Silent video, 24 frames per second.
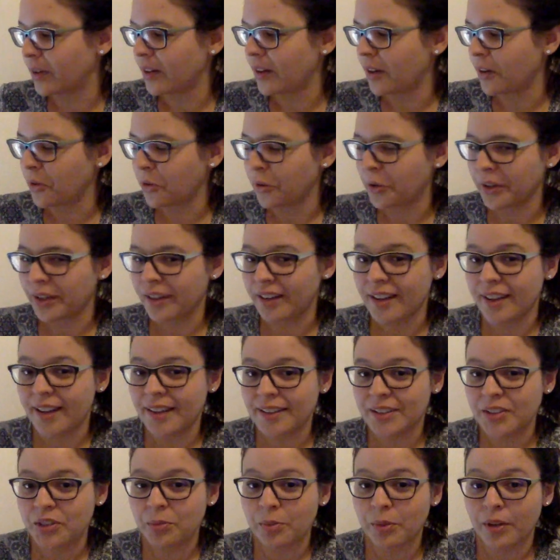
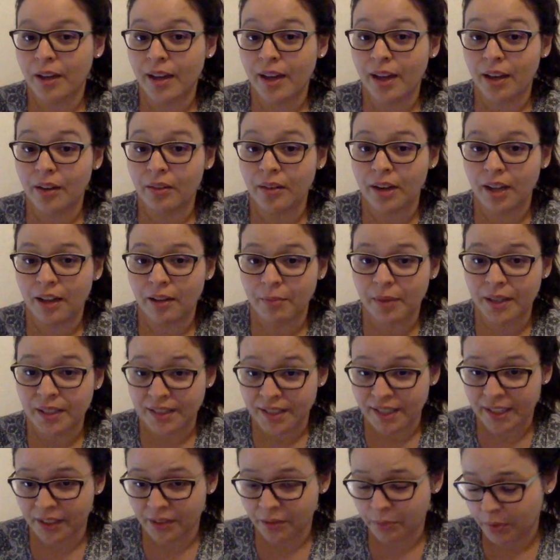unorganized, but I don't have my
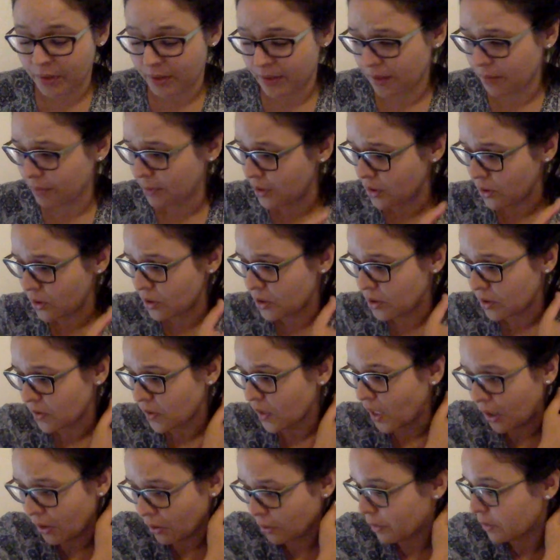textbook as I mentioned, so
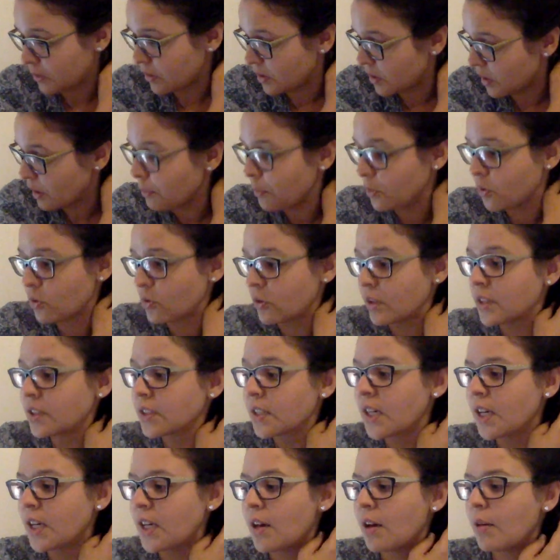I don't know what the temperature is,
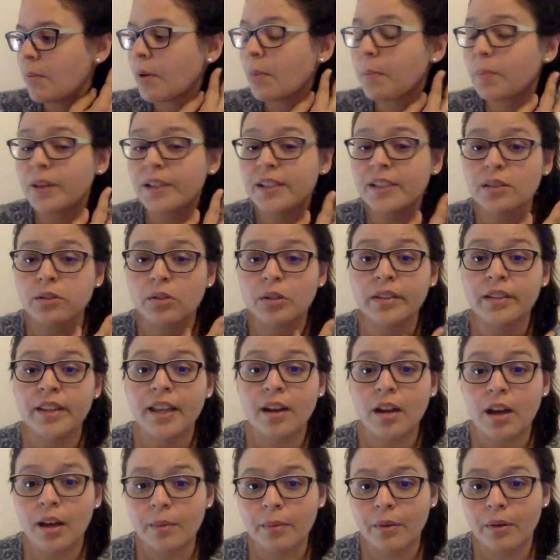but please look that
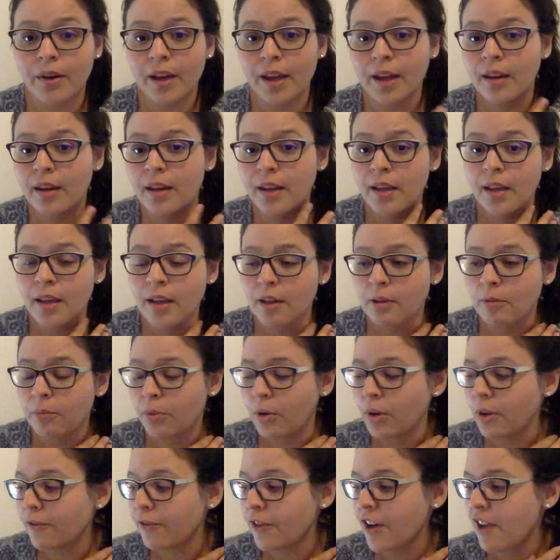up, all right?
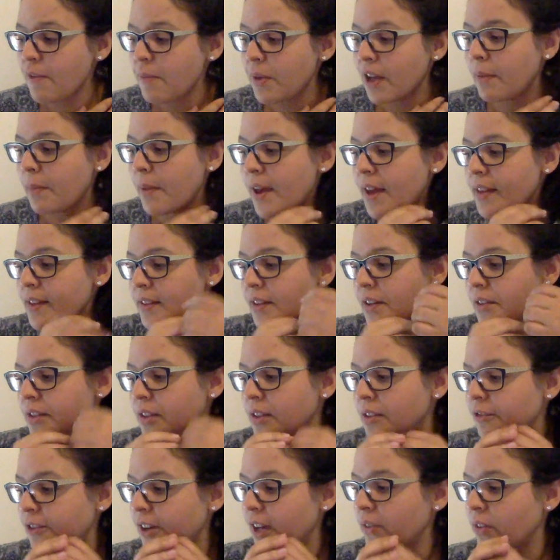0.5 megapascals
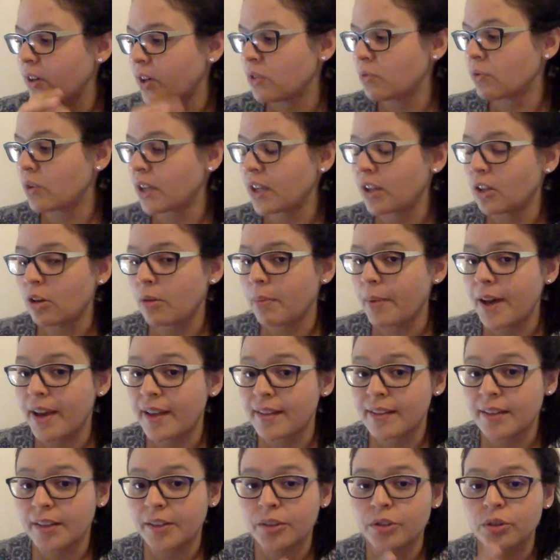is 500
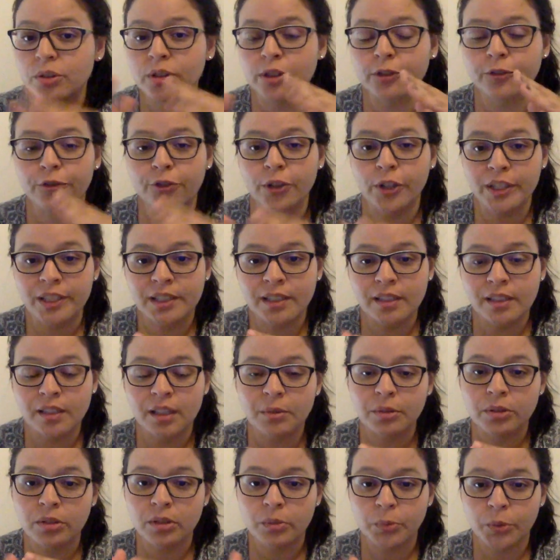kilopascals, so the first thing that
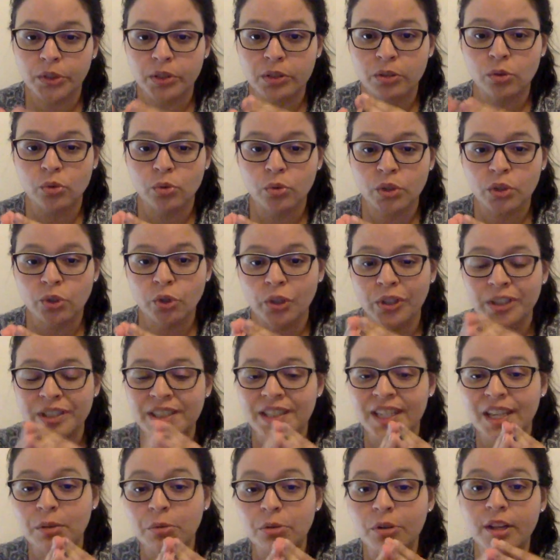we're supposed to do is go to
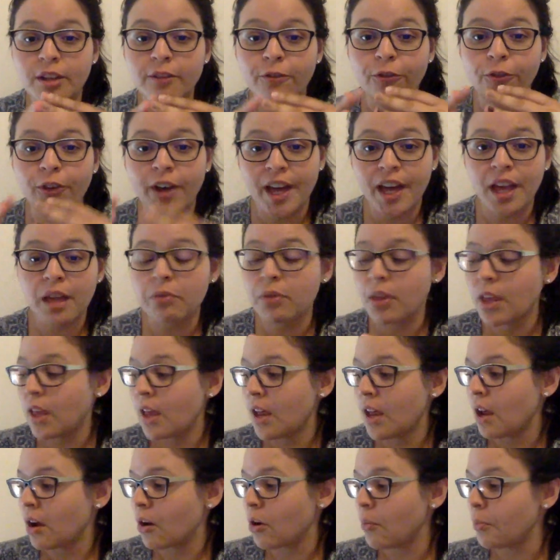table A5,
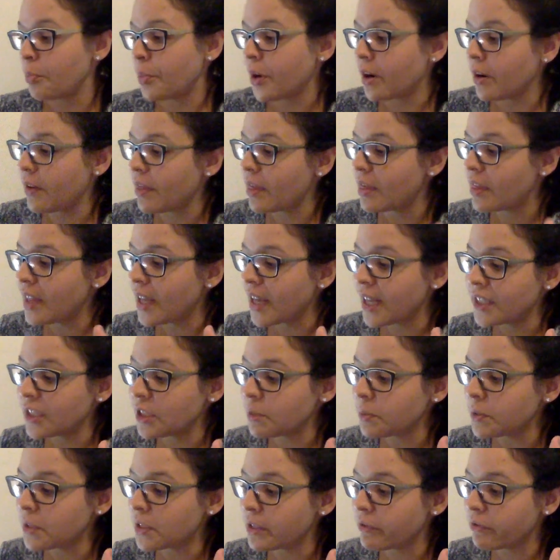compare that
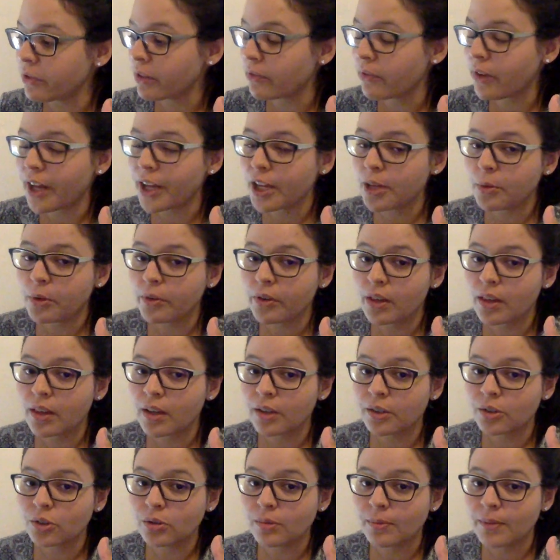specific volume over
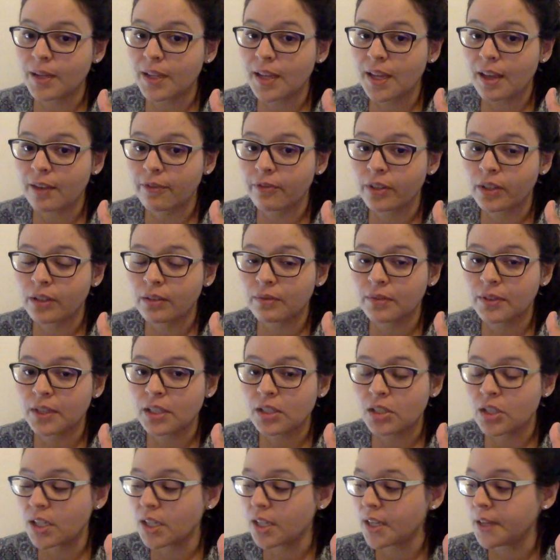there to VF and
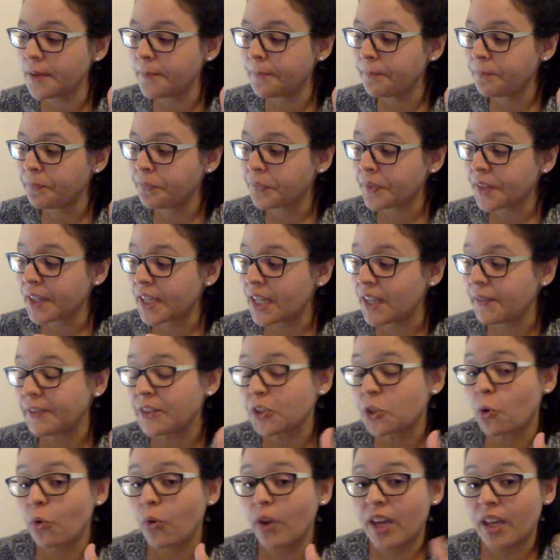VG. If
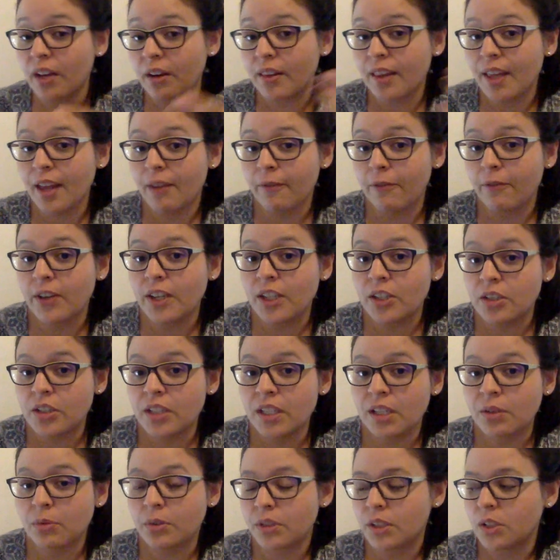it's greater than
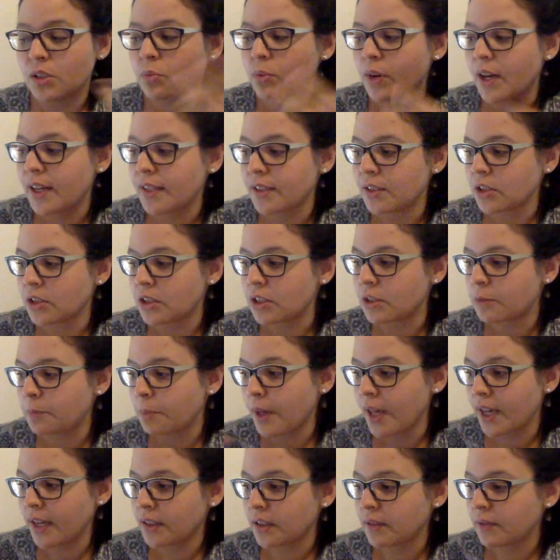VG, which is what I
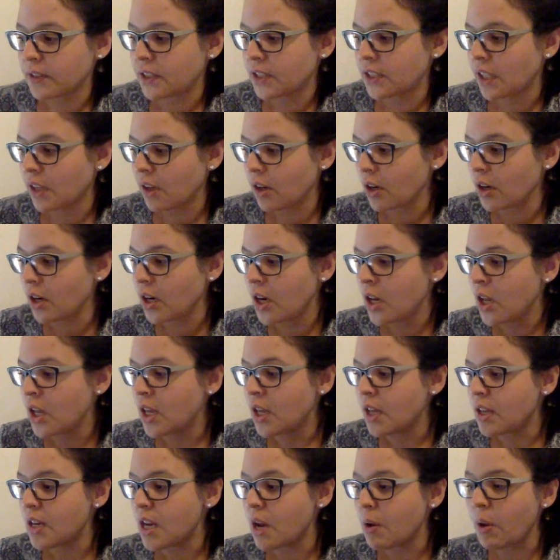suspect, if it's here,
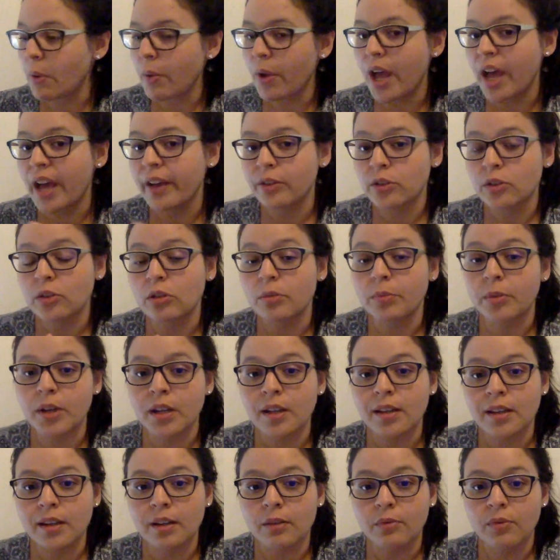then we will have
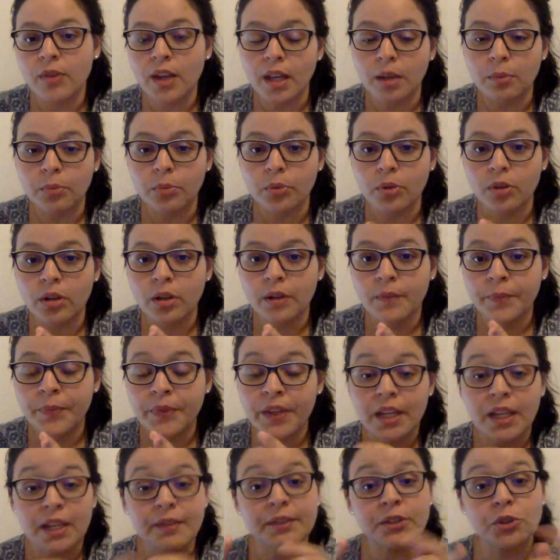superheated vapor.
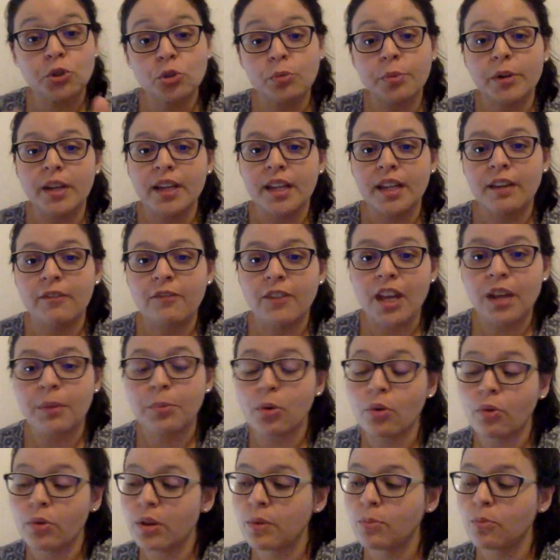If it's superheated
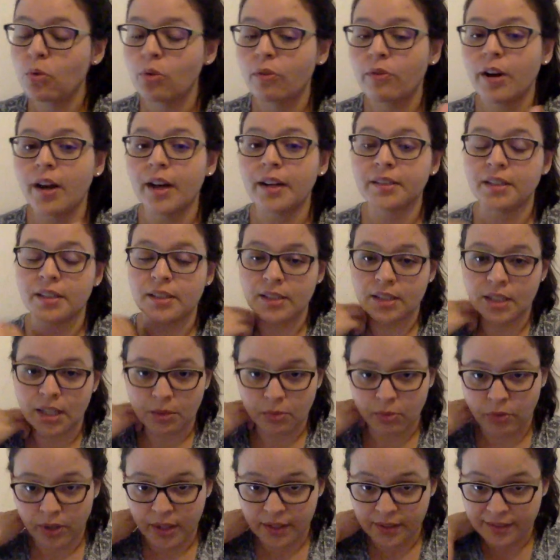vapor, we move on to
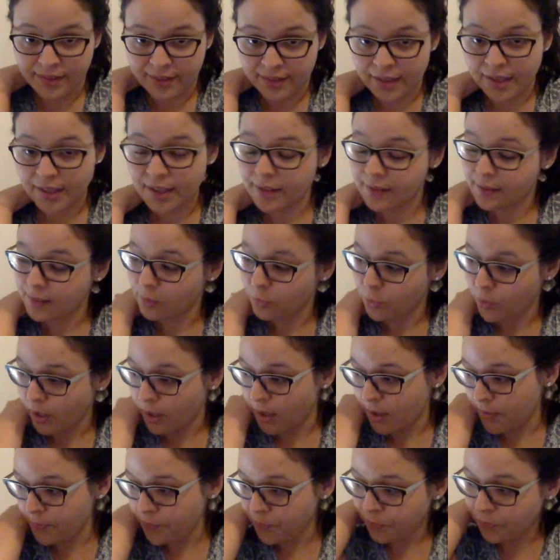table A6,
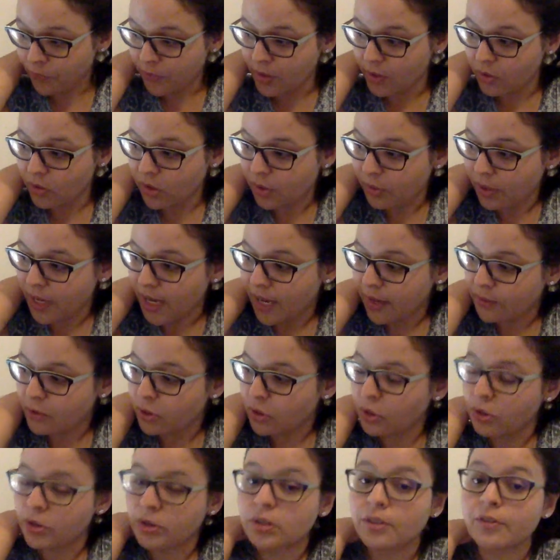okay? So you would have to
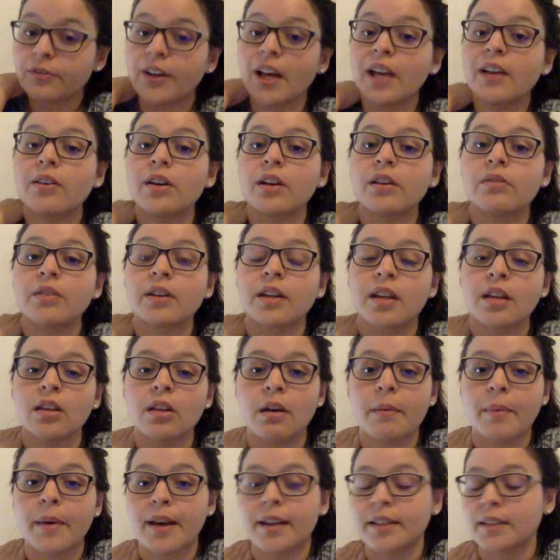go to 500
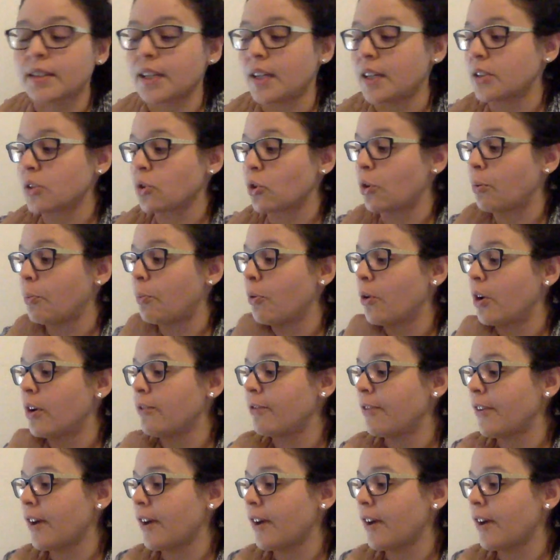kilopascals or 0.5